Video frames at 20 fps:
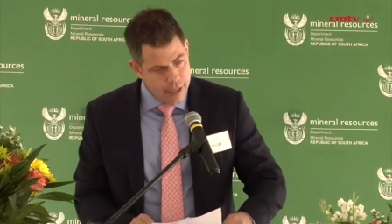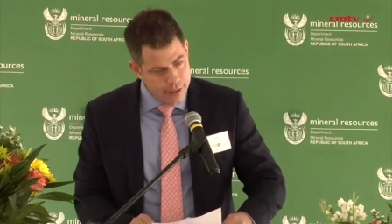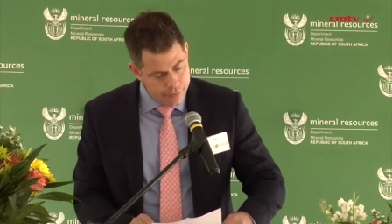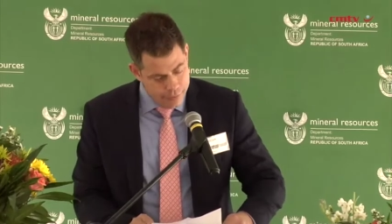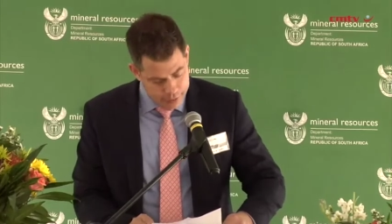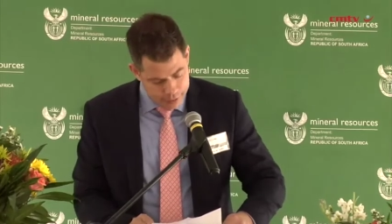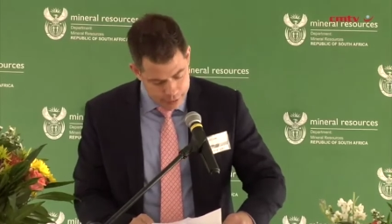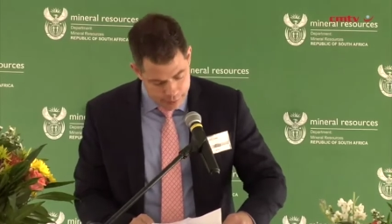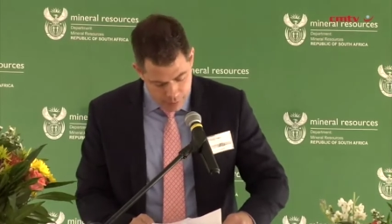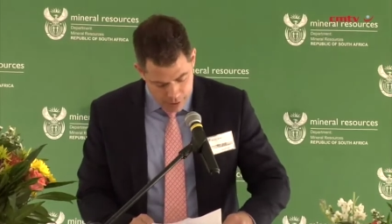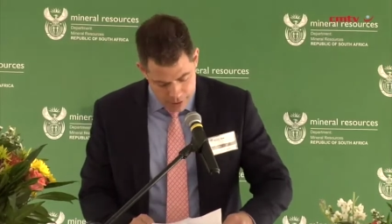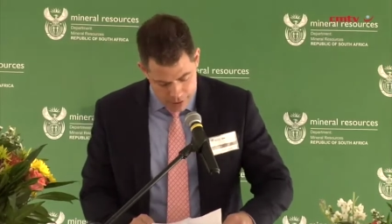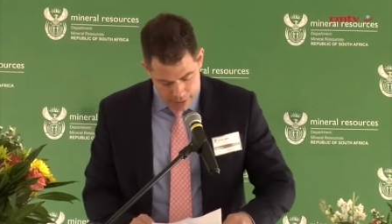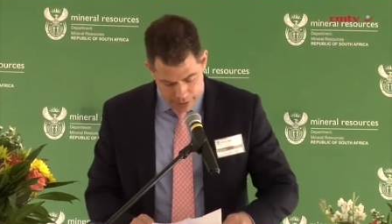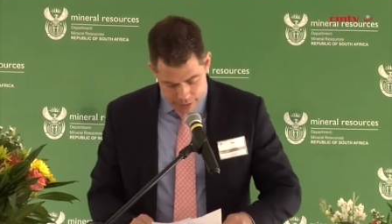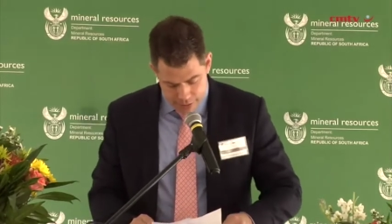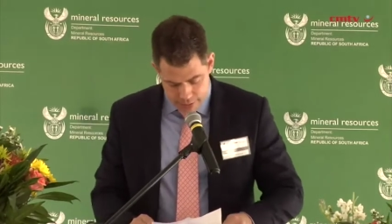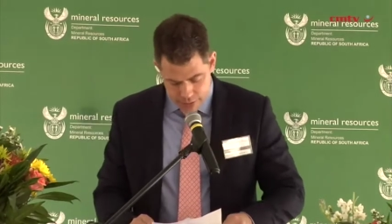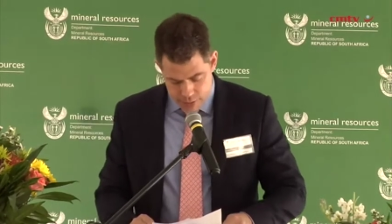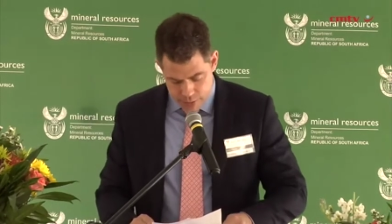African
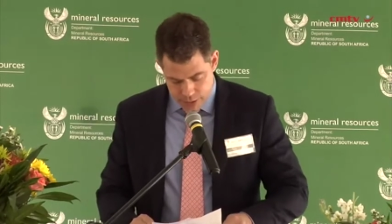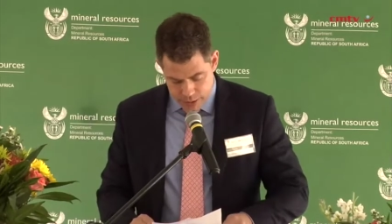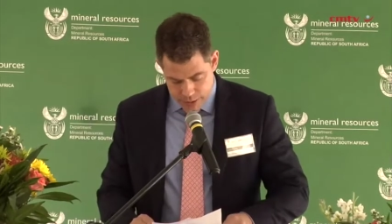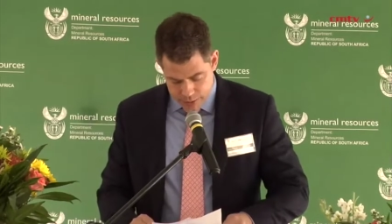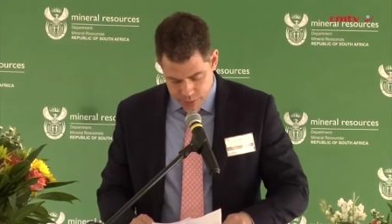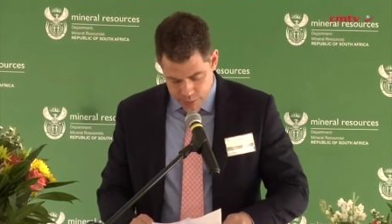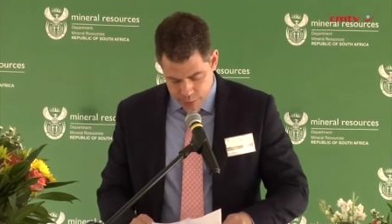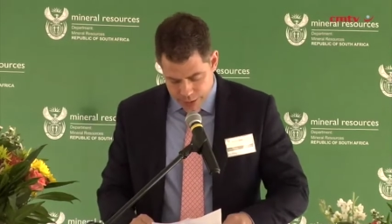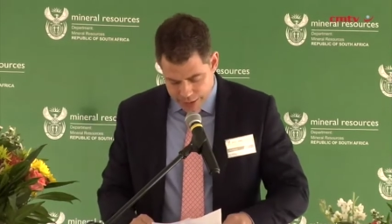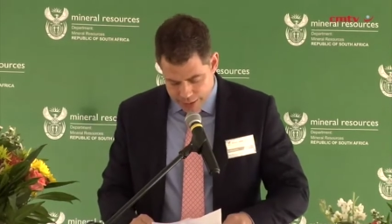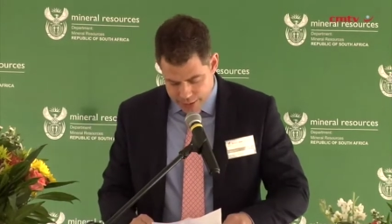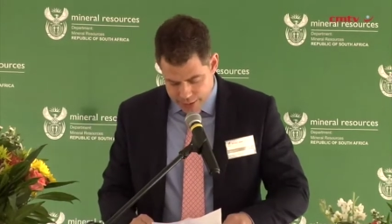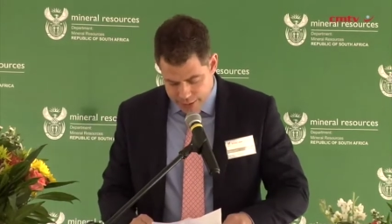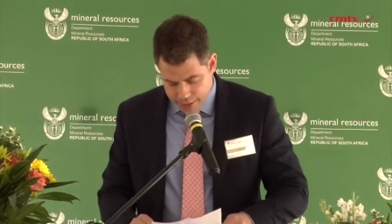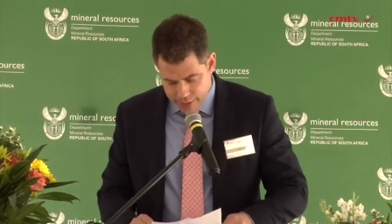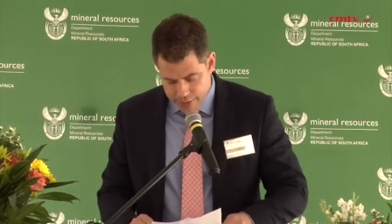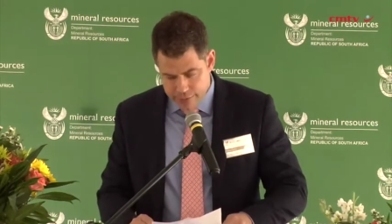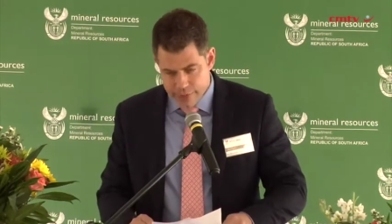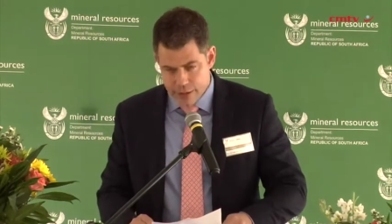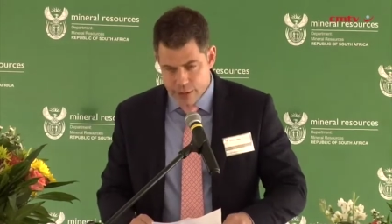mining industry, we can
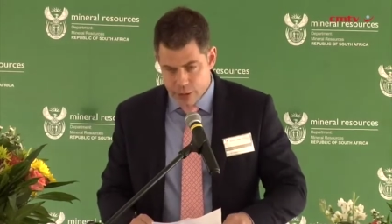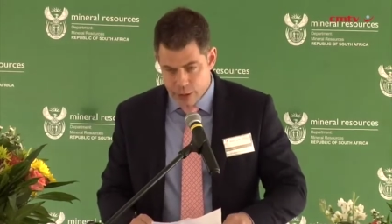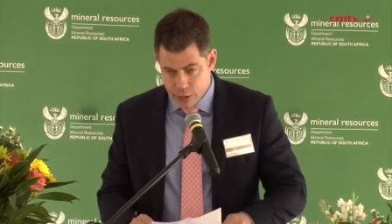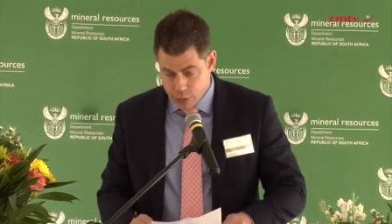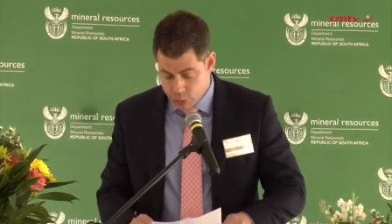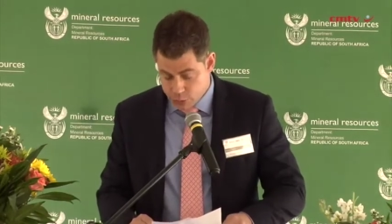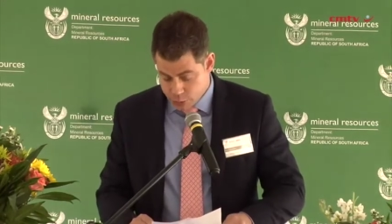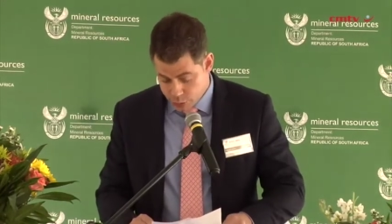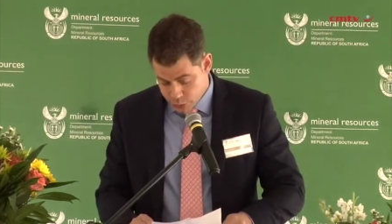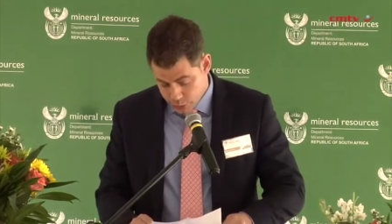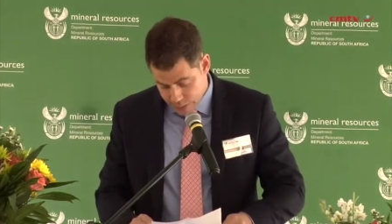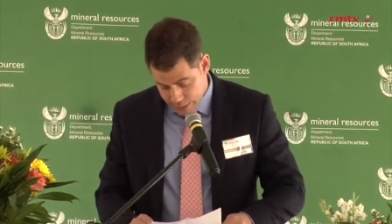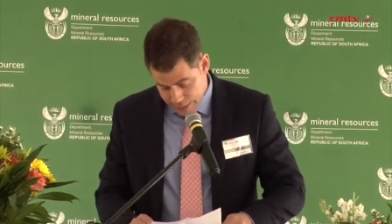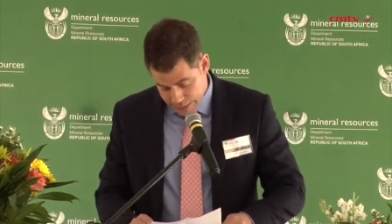deliver new,